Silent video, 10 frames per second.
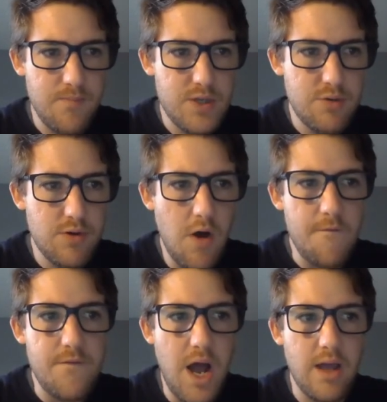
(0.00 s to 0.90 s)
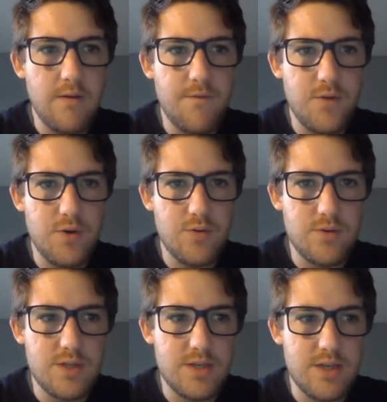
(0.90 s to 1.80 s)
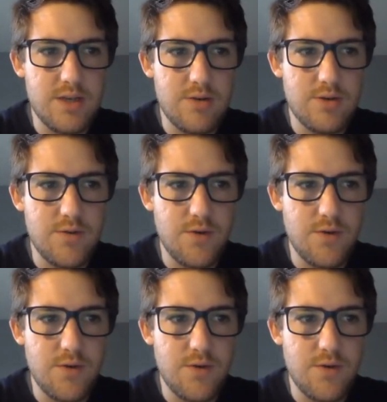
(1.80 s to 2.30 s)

So we've got 5 fuels that are used